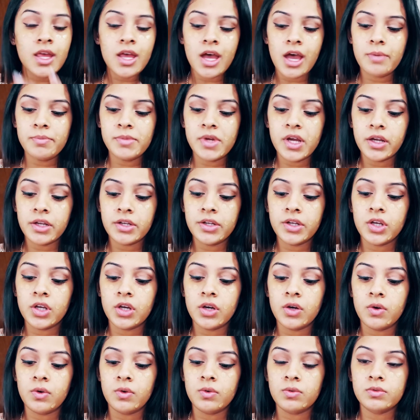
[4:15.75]
I'm not going to
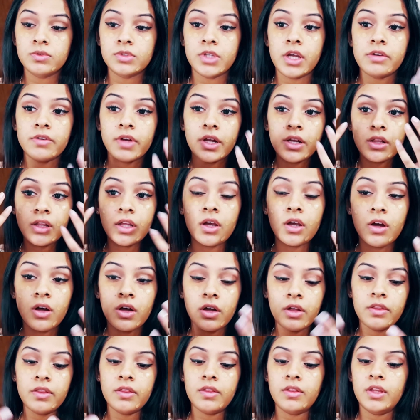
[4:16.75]
go directly
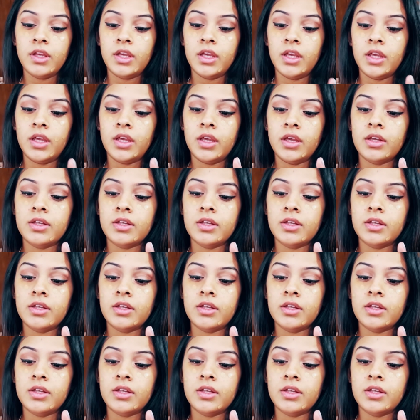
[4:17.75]
on the